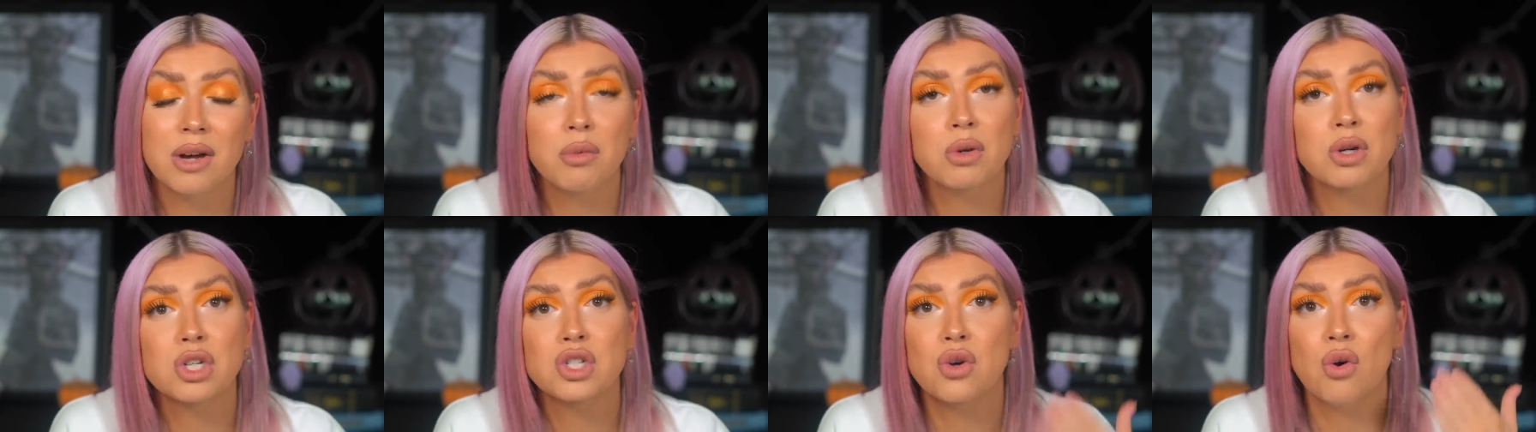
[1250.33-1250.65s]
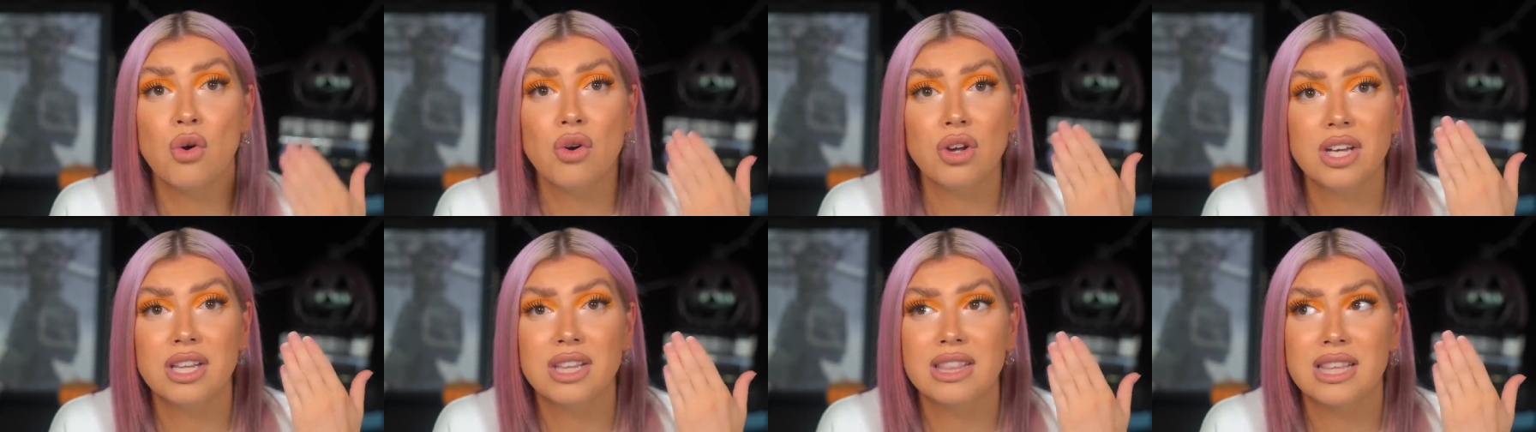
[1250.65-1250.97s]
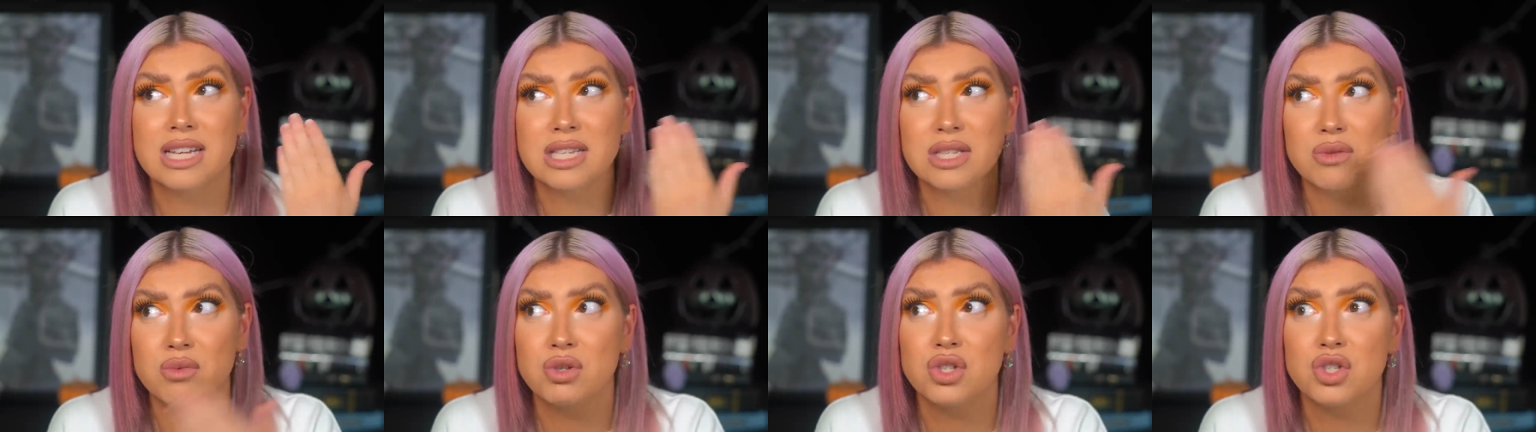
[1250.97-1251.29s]
We're talking,
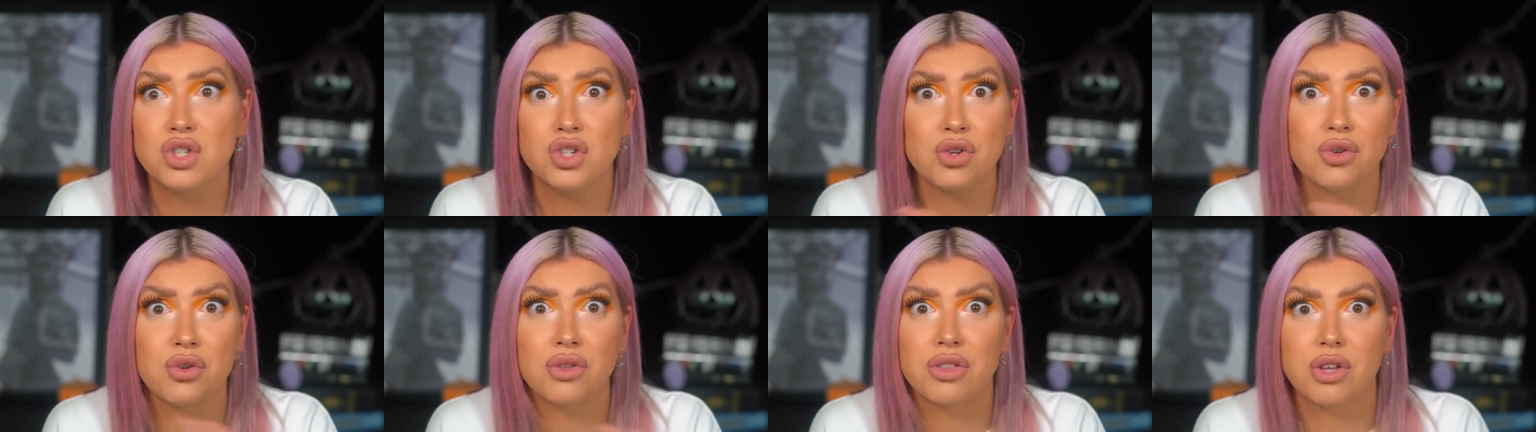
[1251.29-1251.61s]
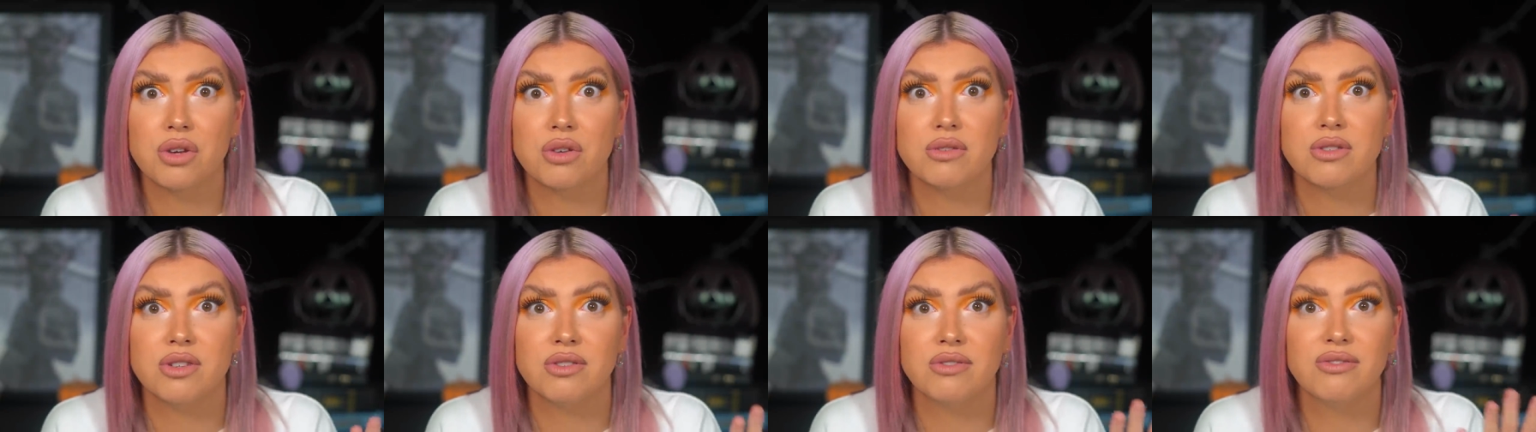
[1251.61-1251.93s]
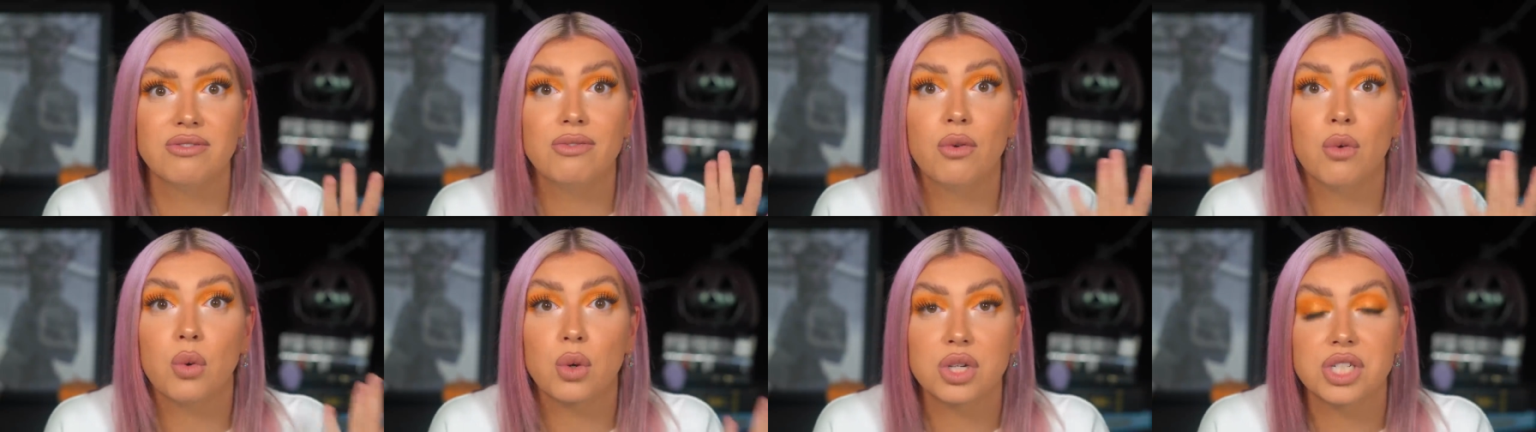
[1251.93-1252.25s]
this was two
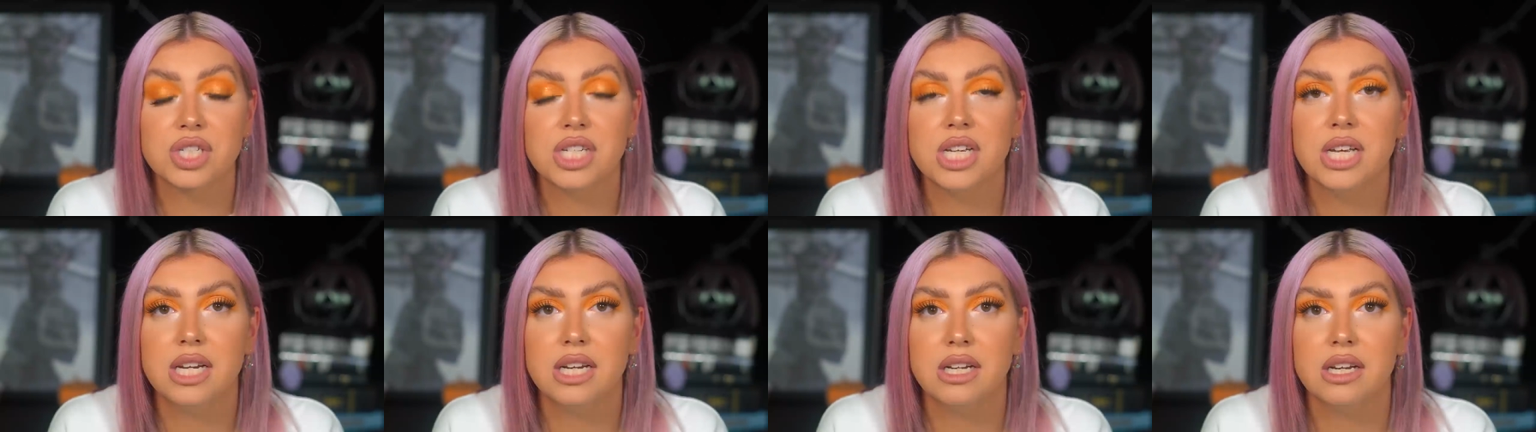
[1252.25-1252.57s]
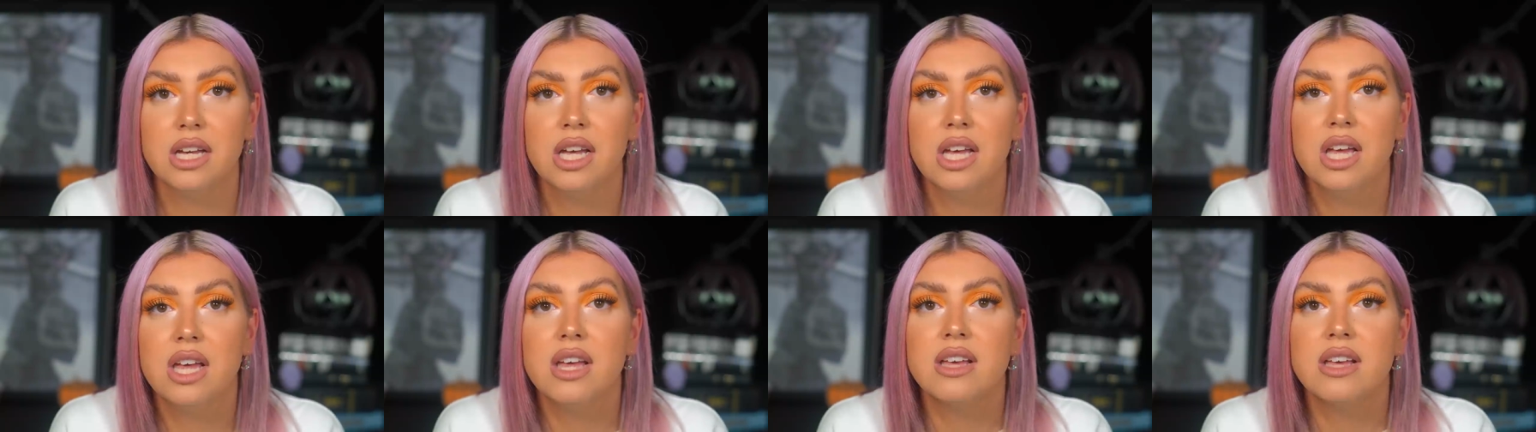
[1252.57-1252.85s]
thousand fourteen.